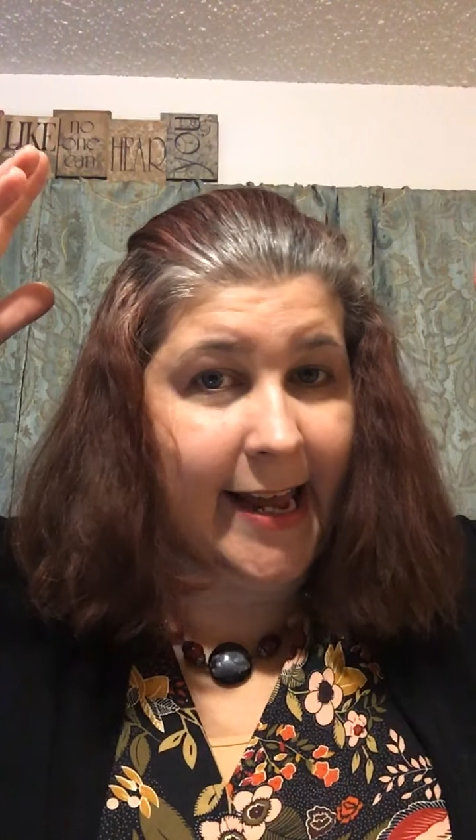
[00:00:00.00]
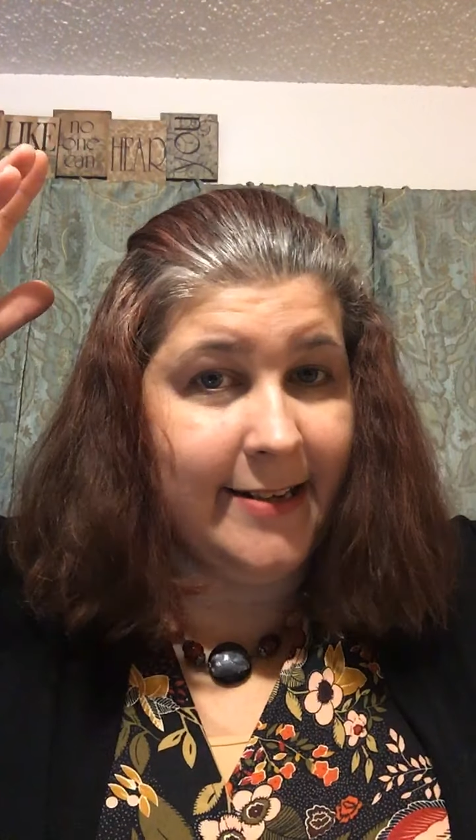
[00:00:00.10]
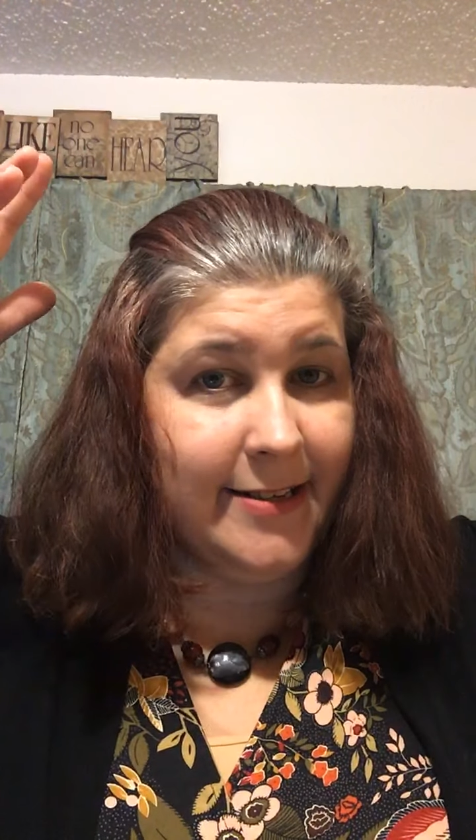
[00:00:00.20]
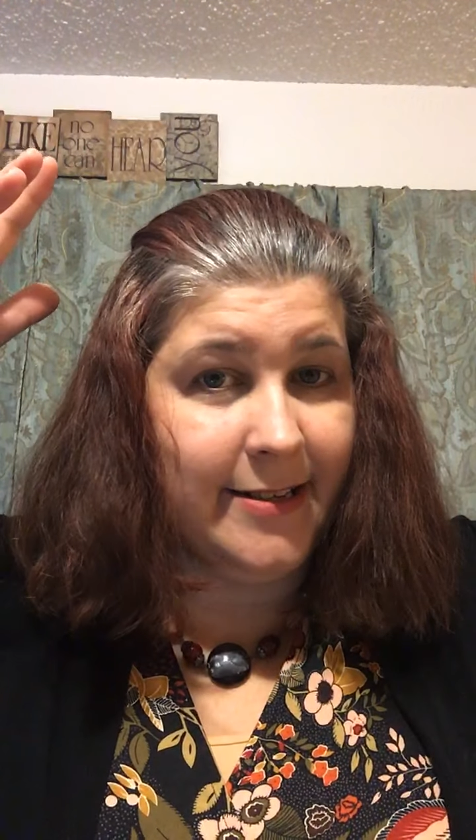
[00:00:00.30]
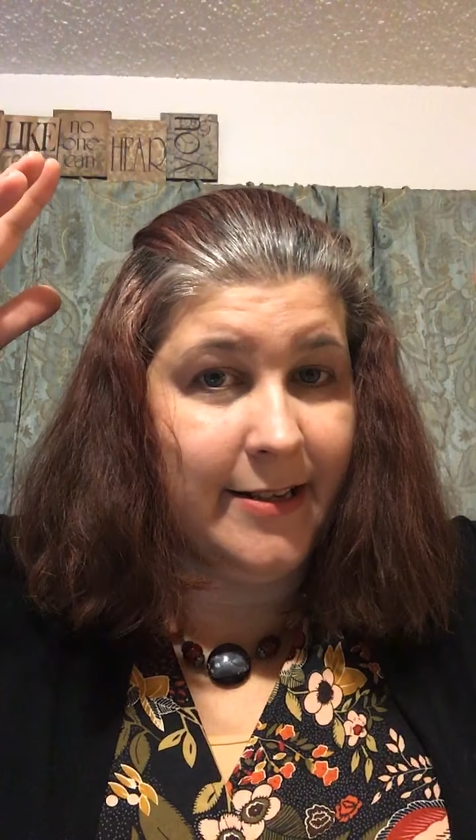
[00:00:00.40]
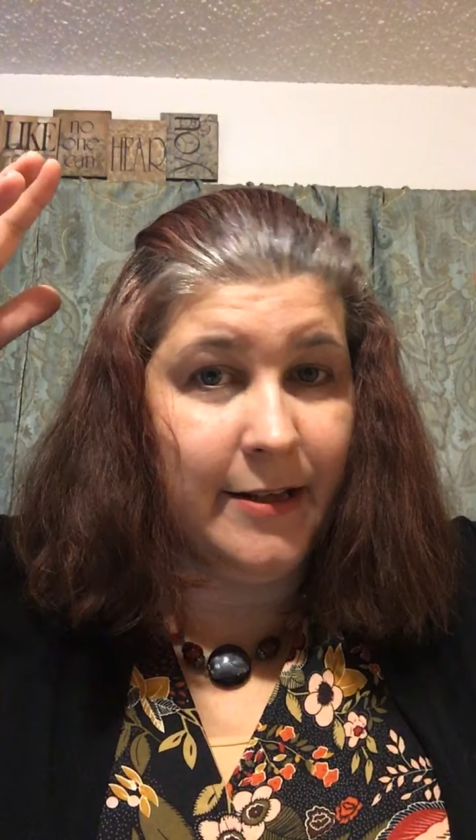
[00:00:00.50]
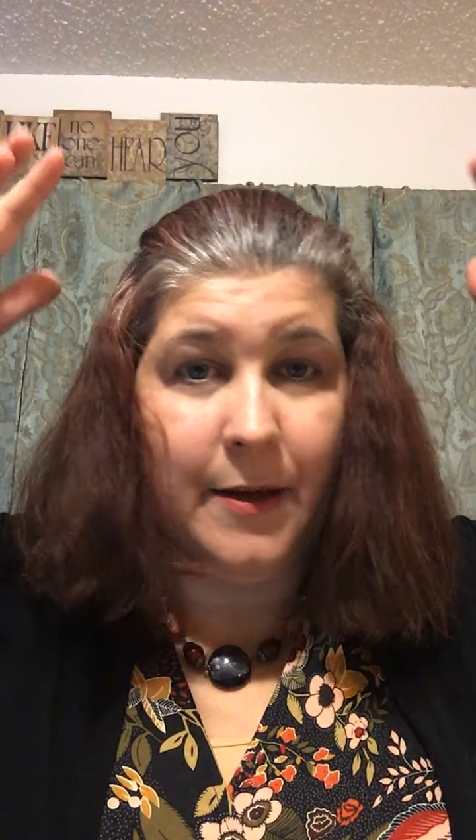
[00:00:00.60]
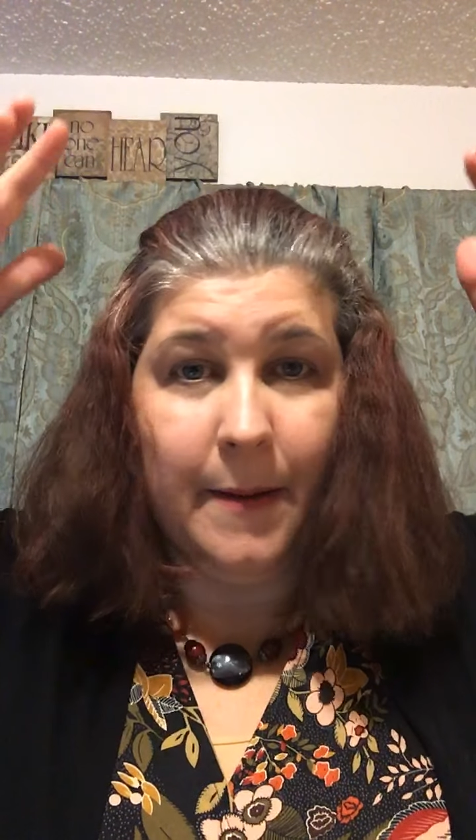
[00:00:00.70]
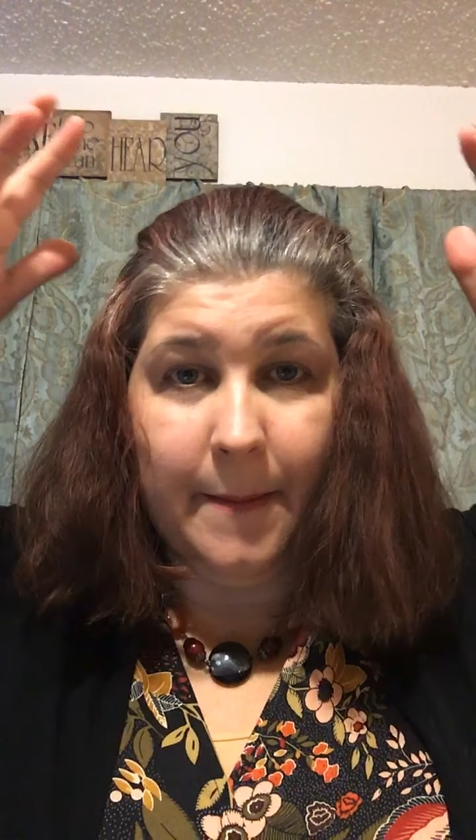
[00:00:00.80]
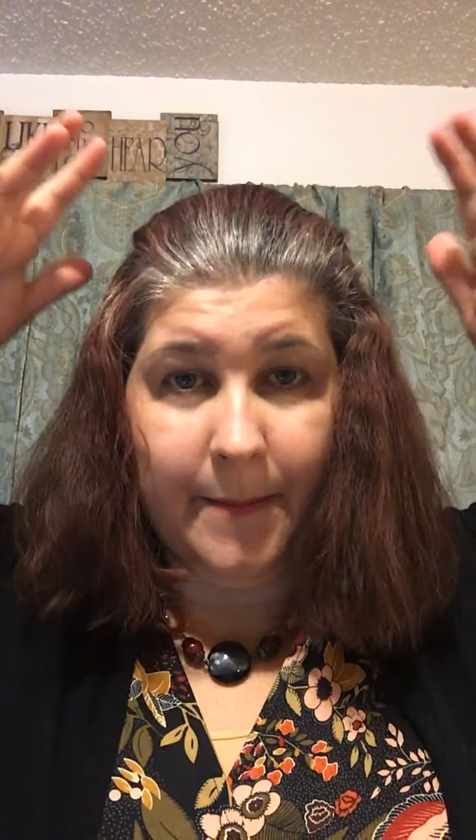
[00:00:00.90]
it,
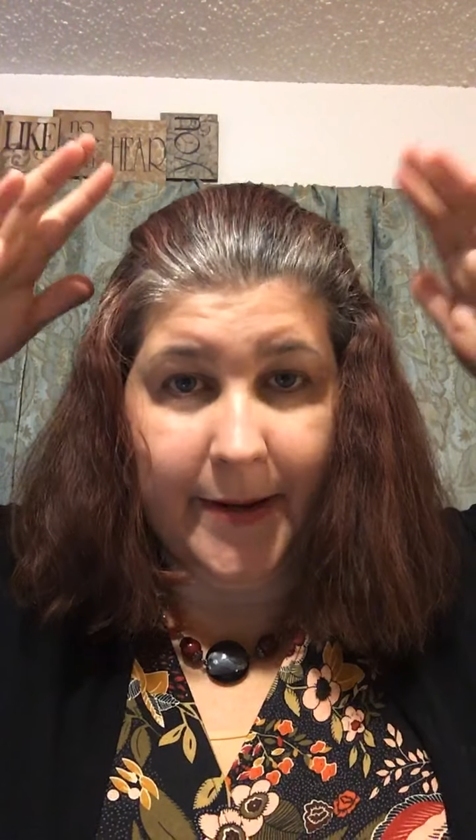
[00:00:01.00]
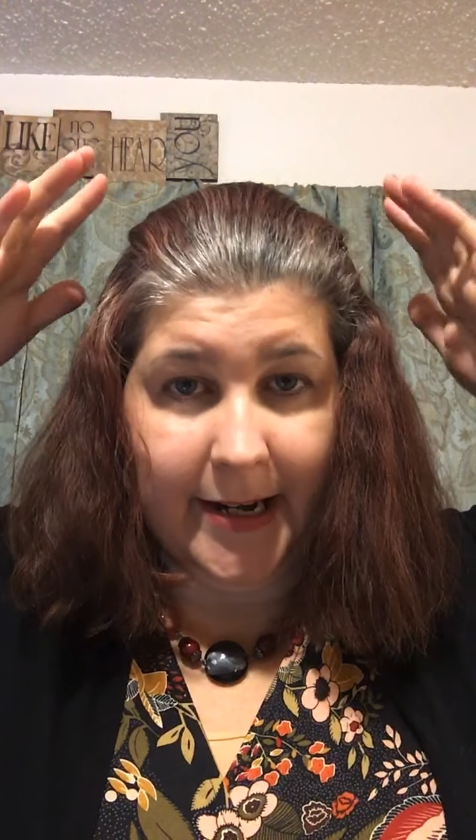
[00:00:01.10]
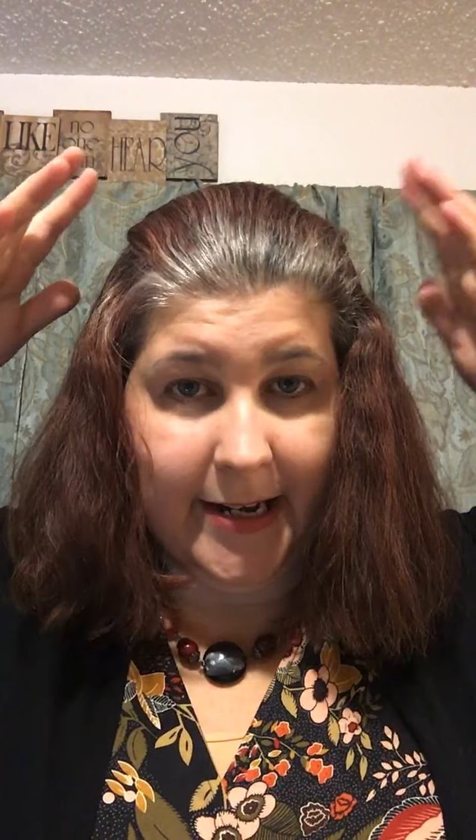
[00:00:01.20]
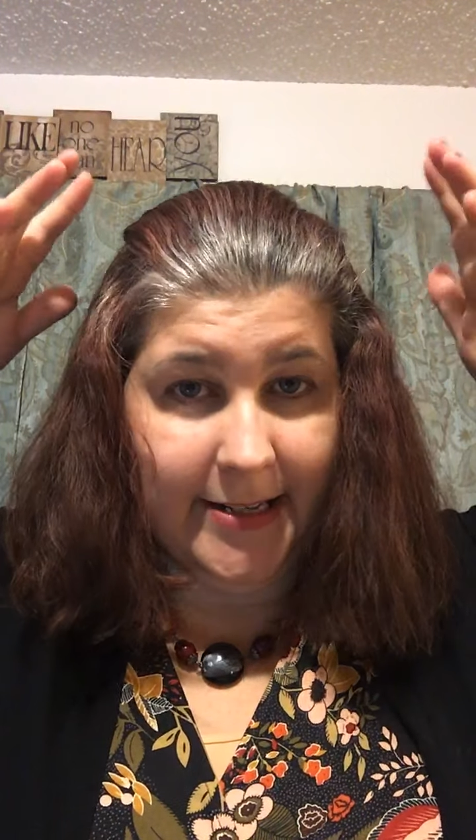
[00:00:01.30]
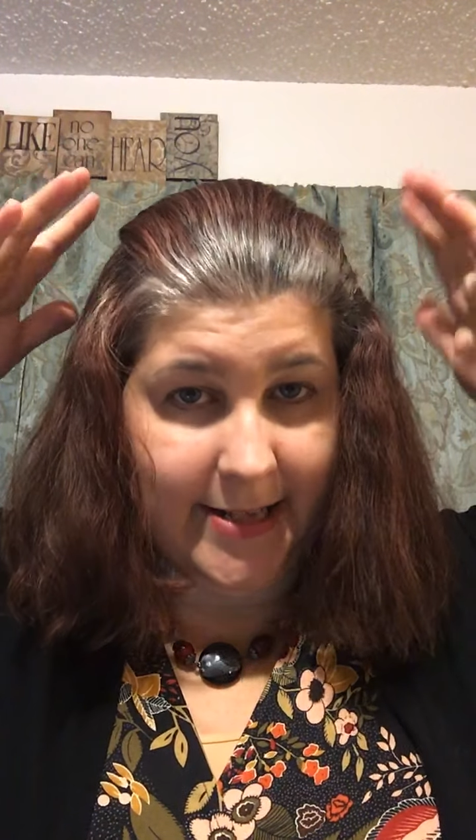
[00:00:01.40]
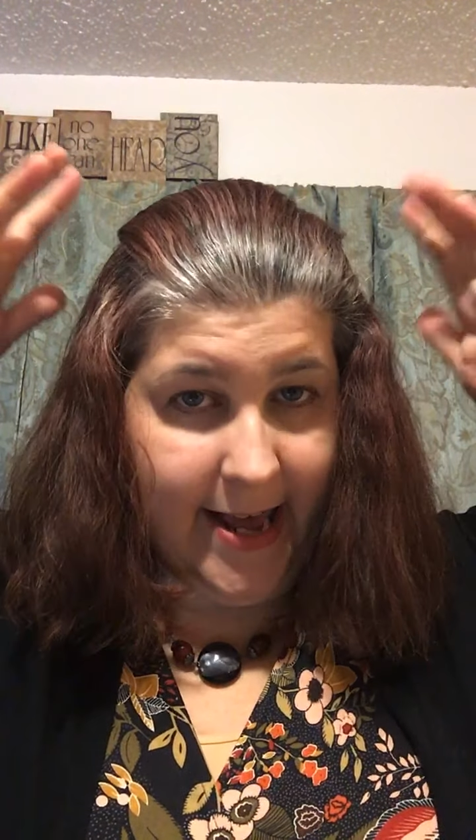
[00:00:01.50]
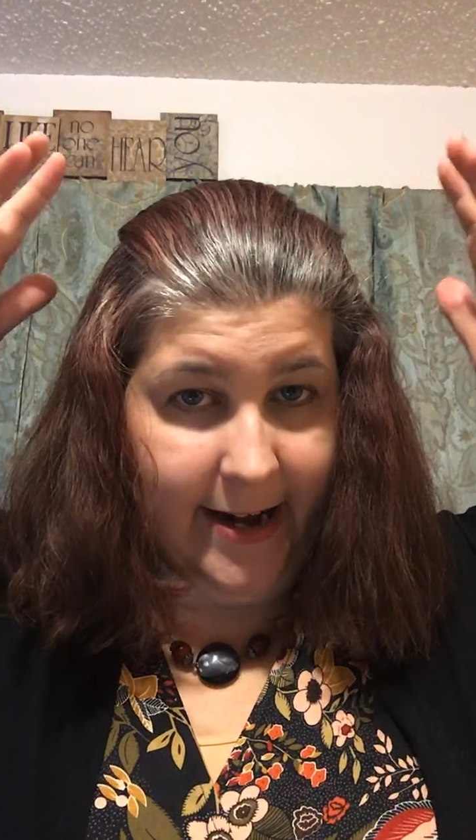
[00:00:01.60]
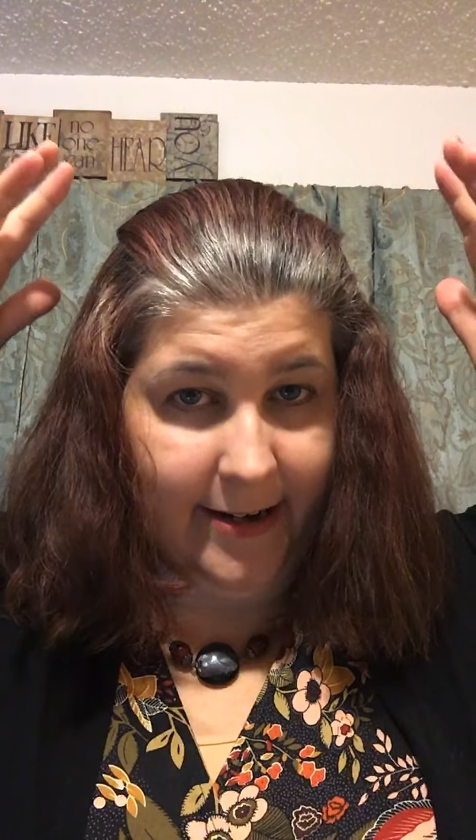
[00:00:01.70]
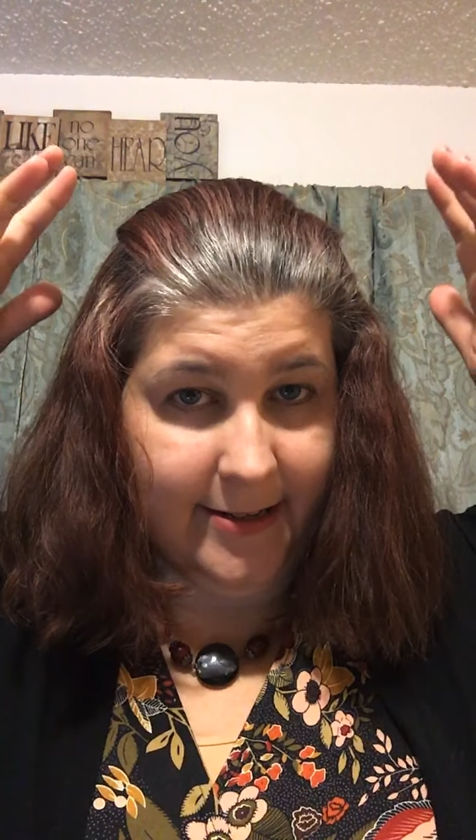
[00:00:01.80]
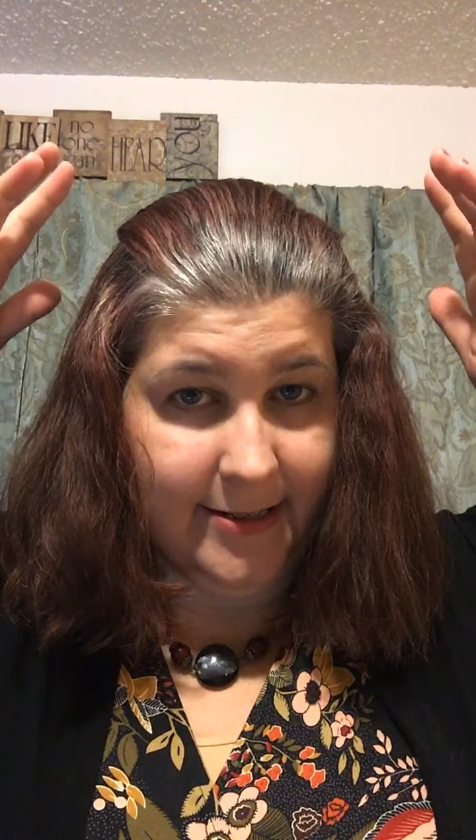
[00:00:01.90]
but it is
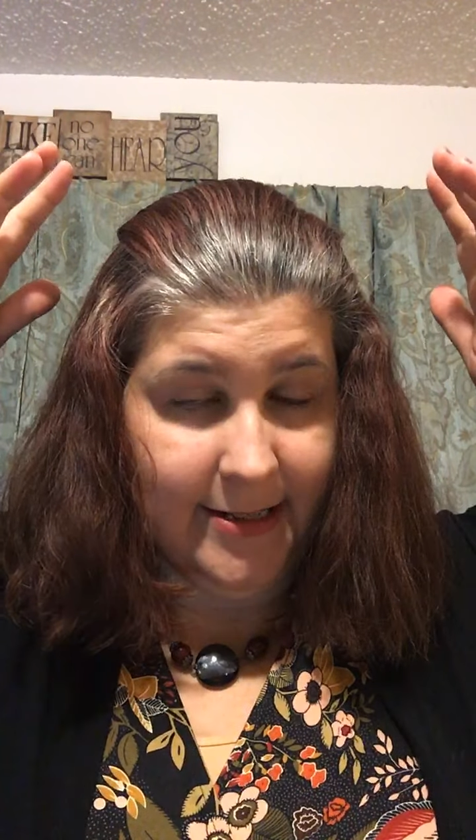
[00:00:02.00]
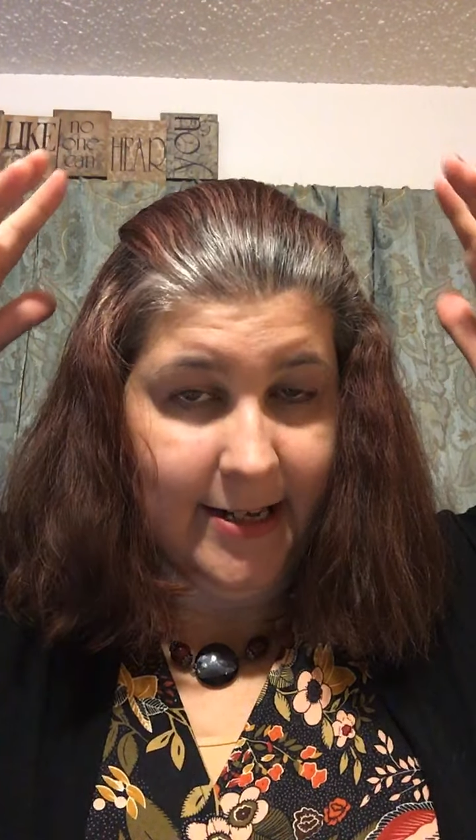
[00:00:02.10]
there.